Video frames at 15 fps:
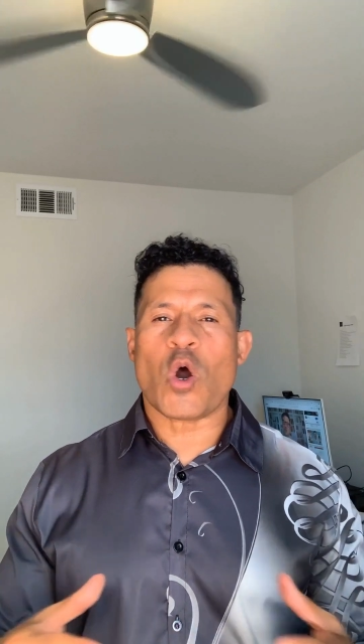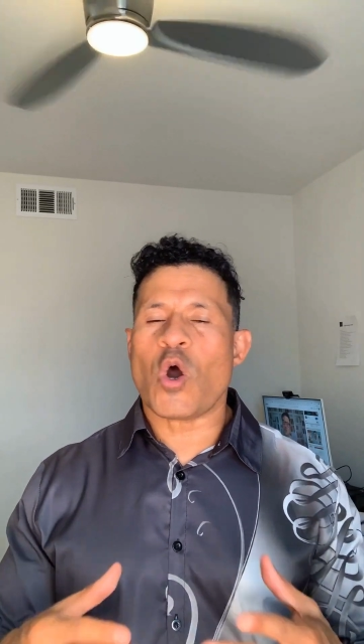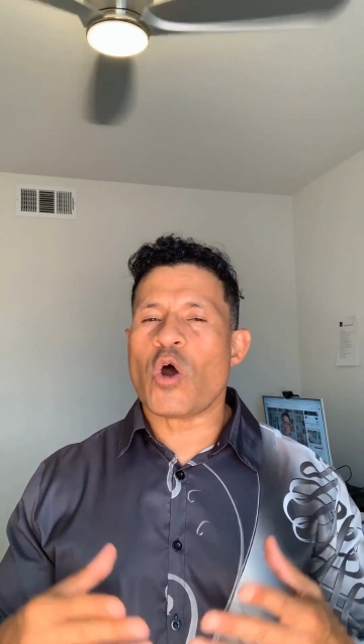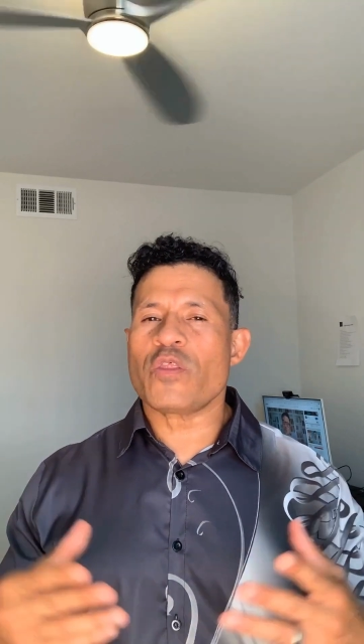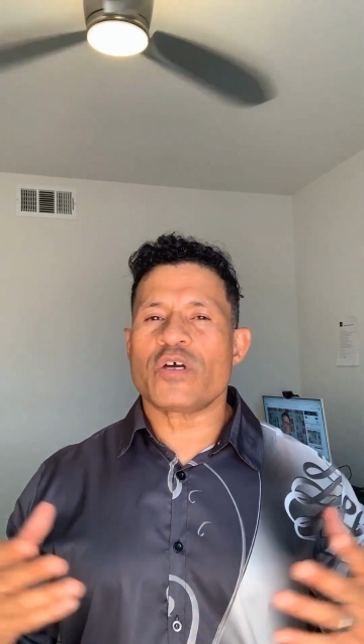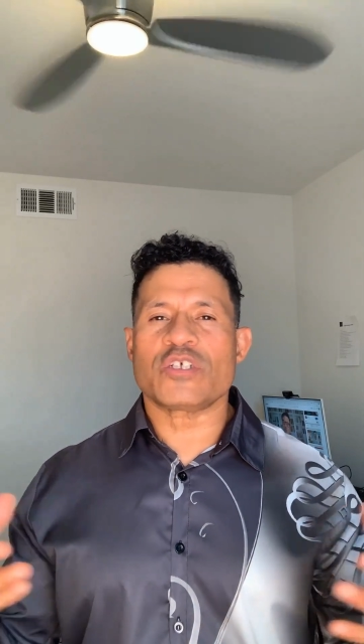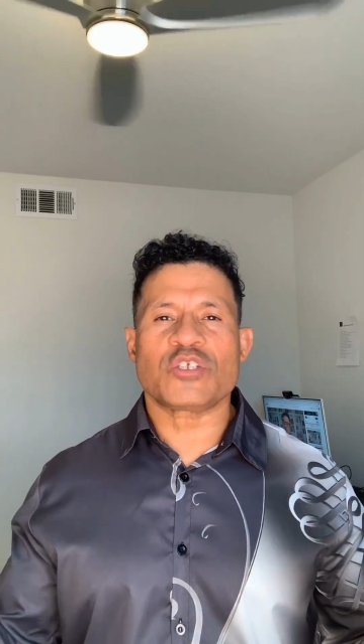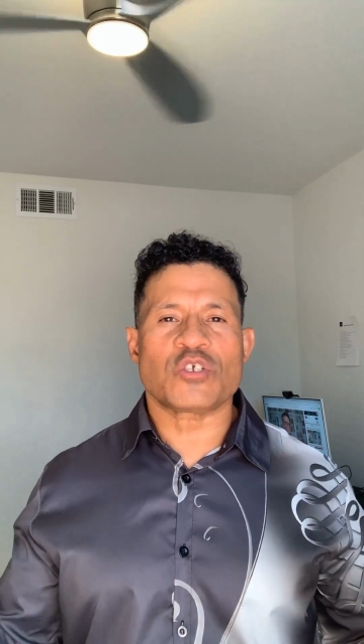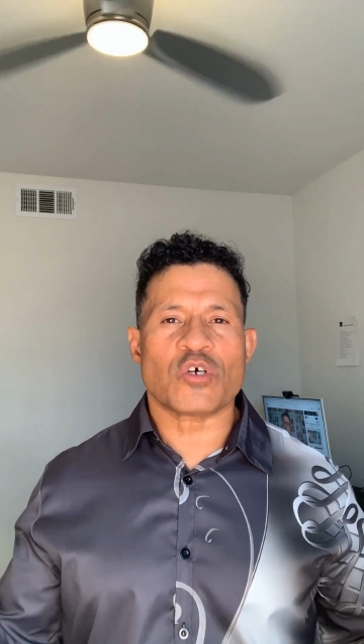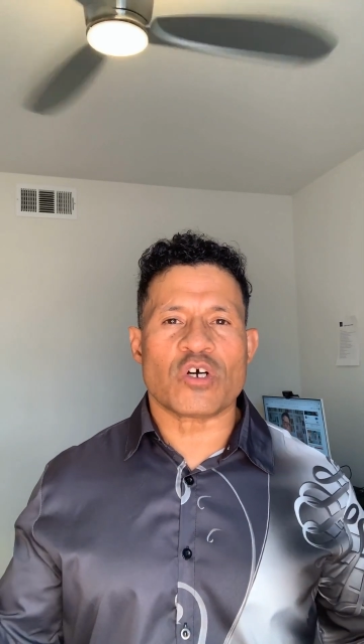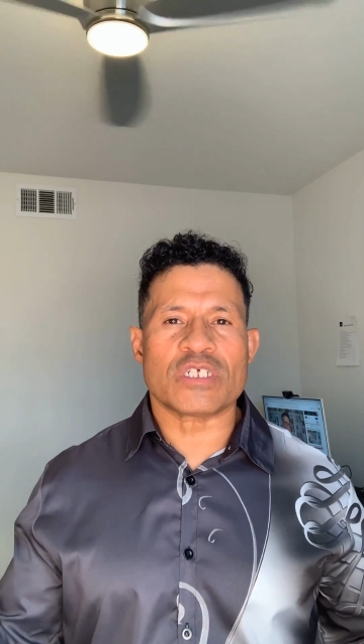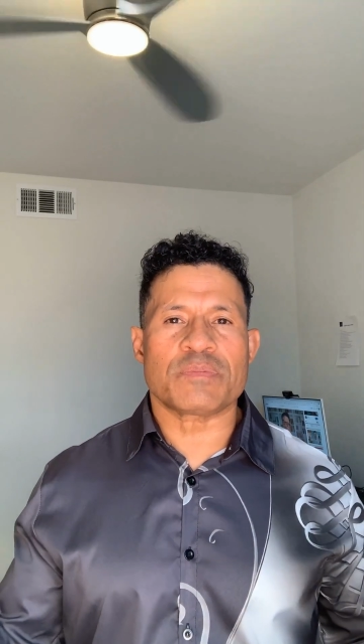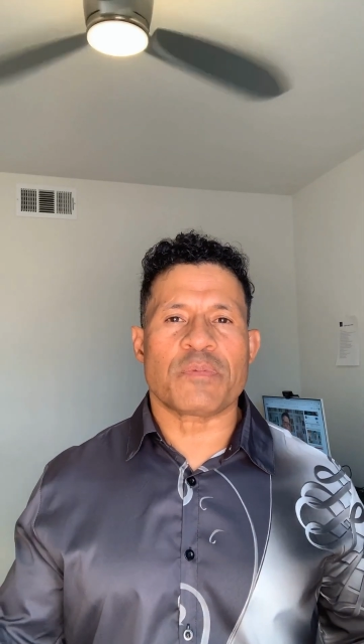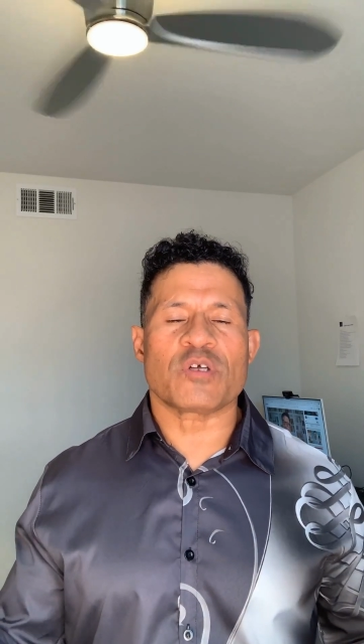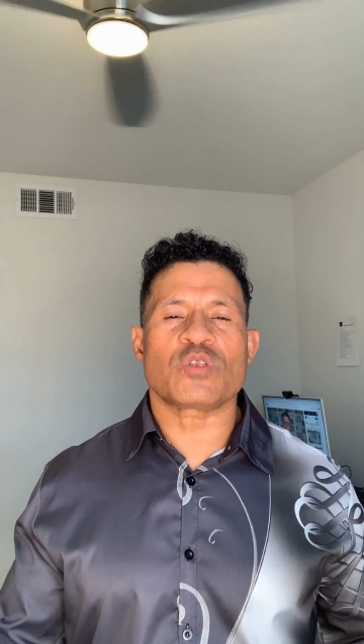other choice
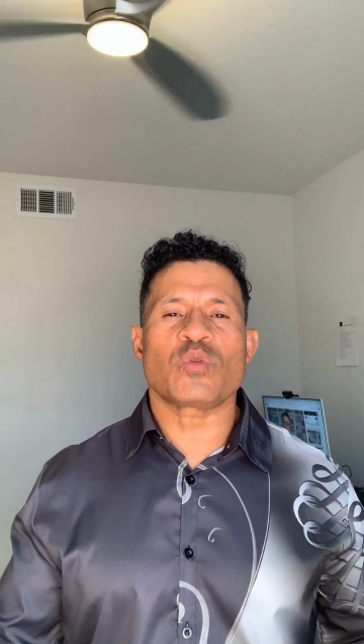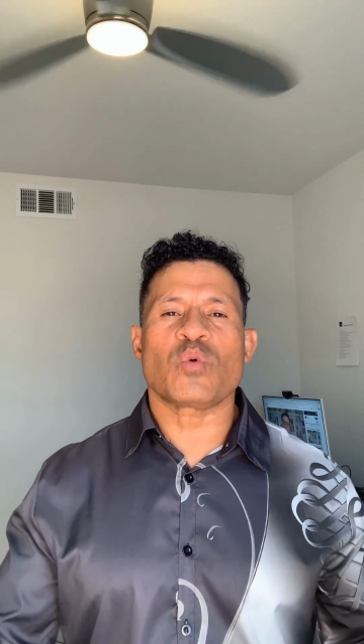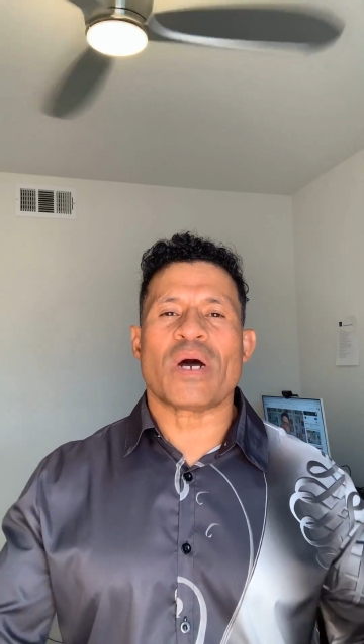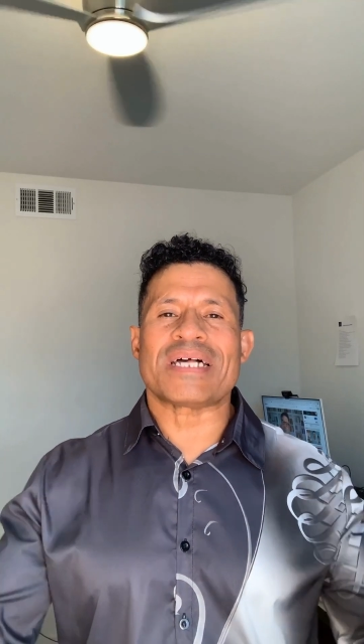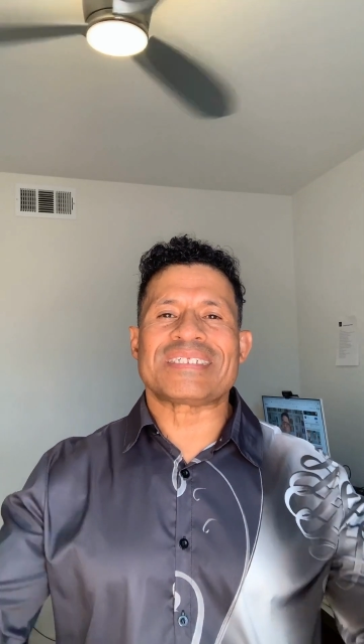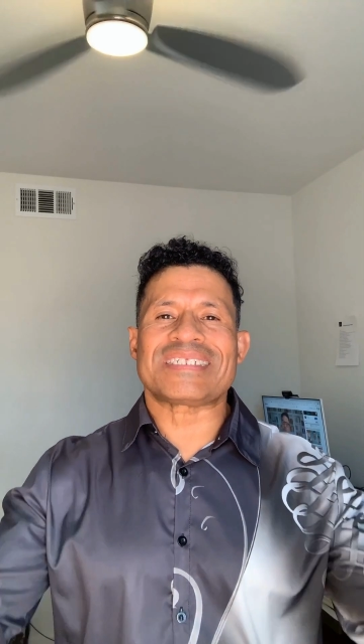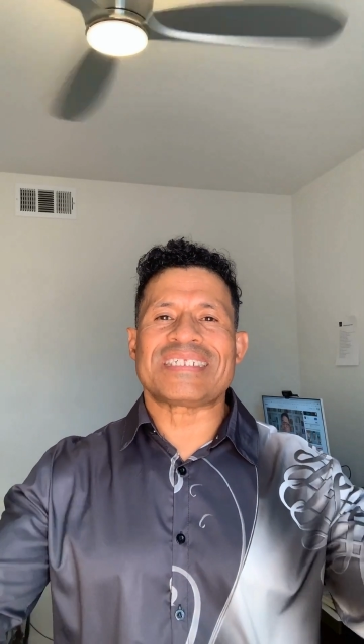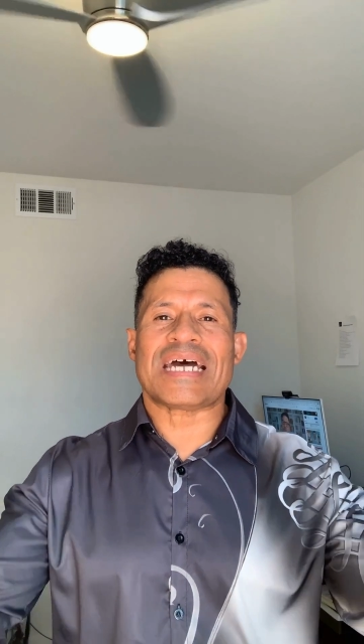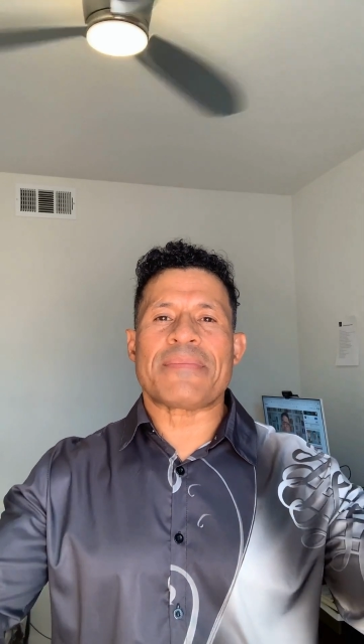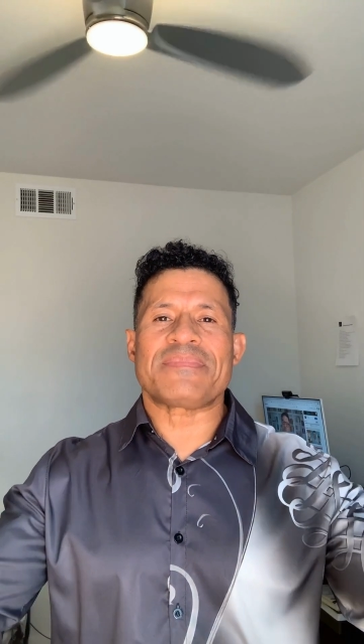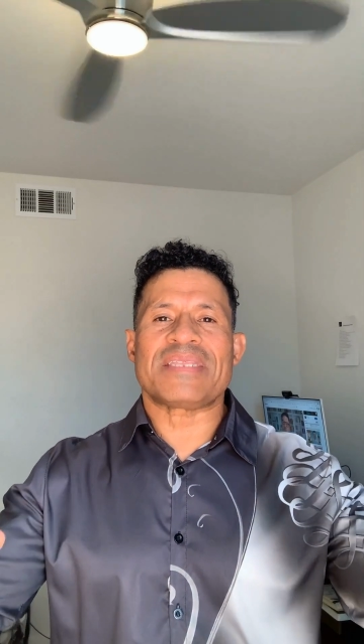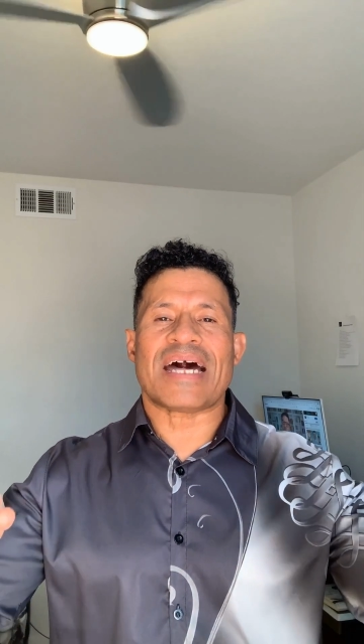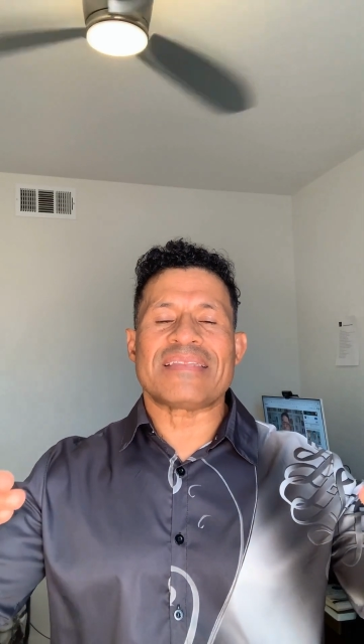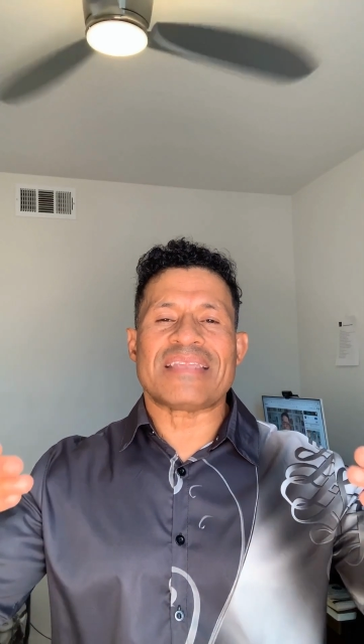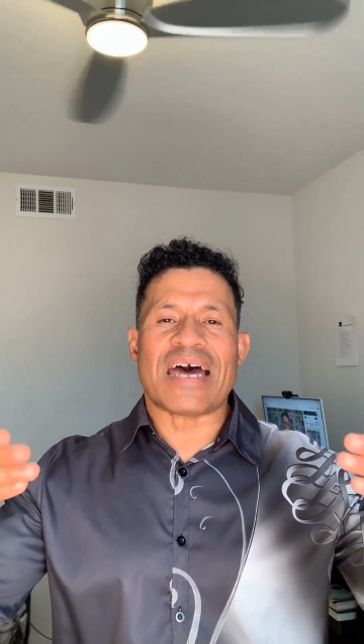but to accept
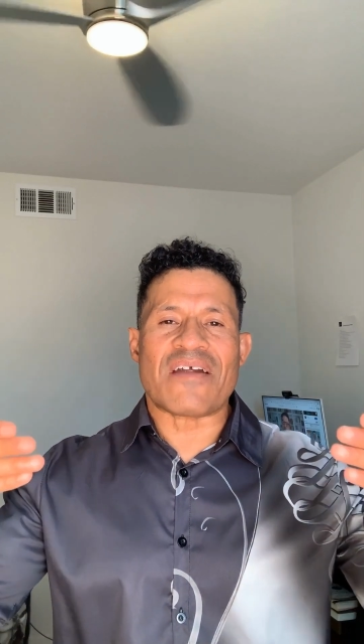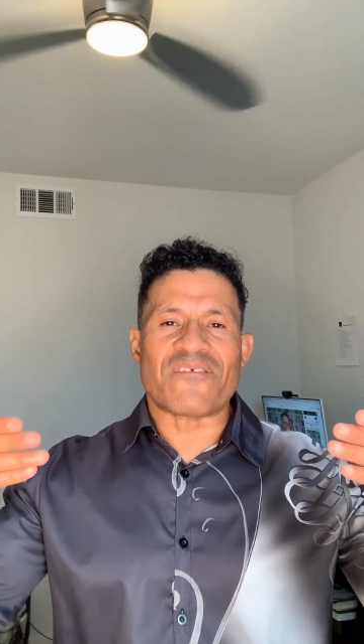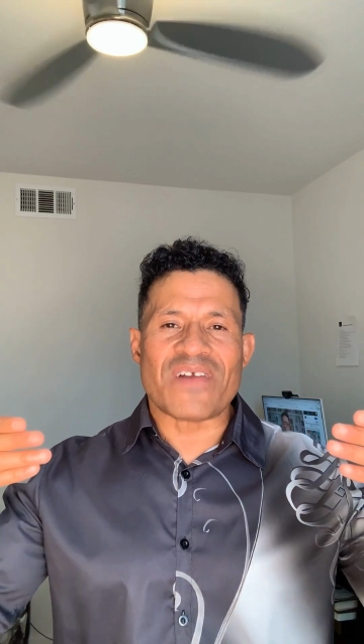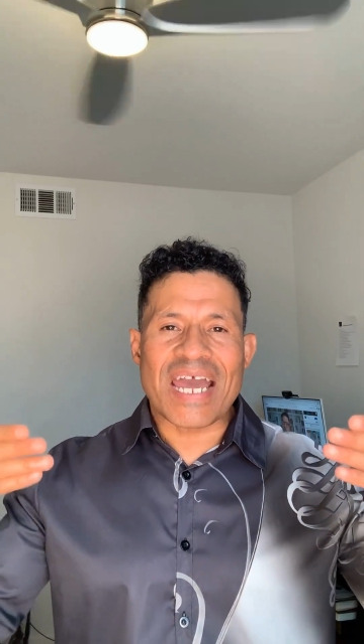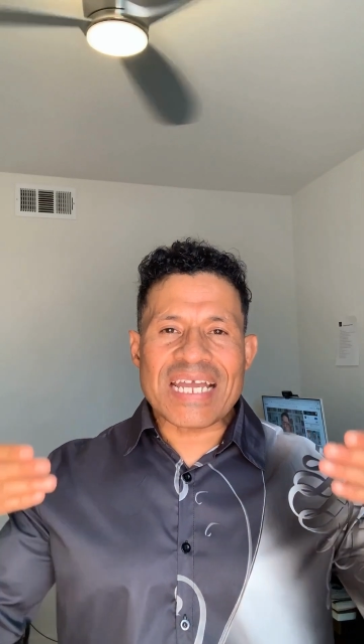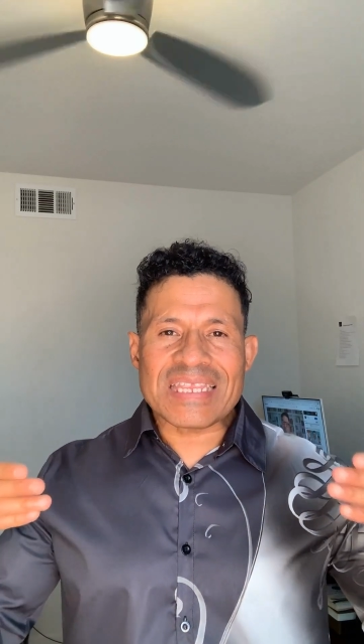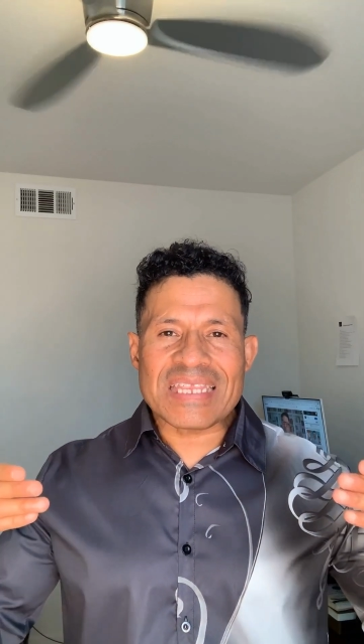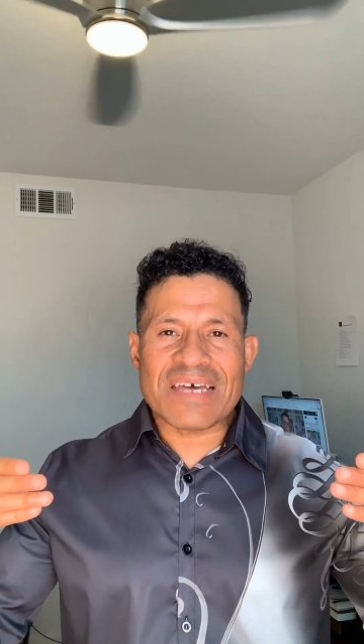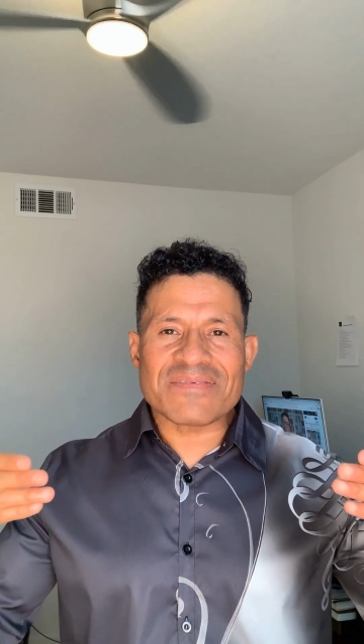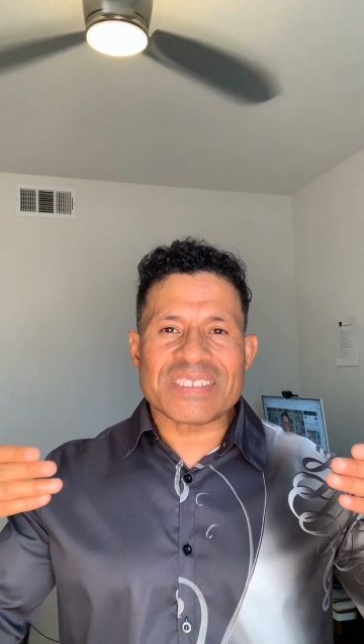the directives